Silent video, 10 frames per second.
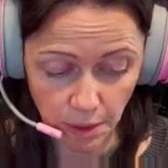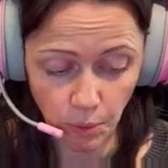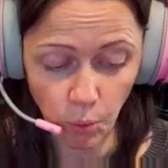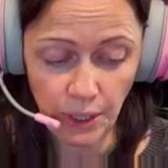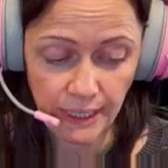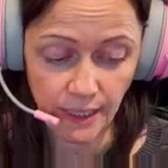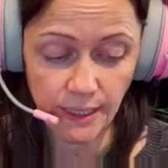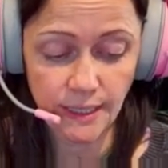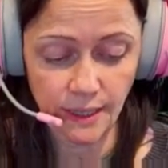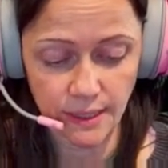one, you
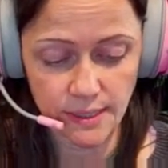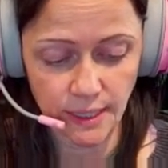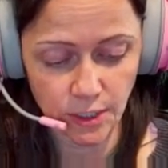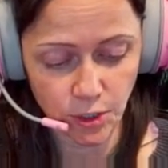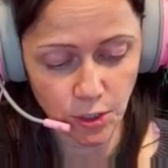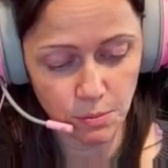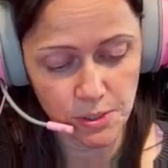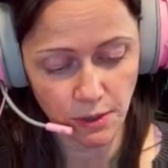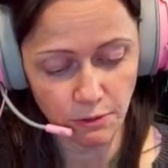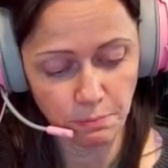need to get this thing in terms of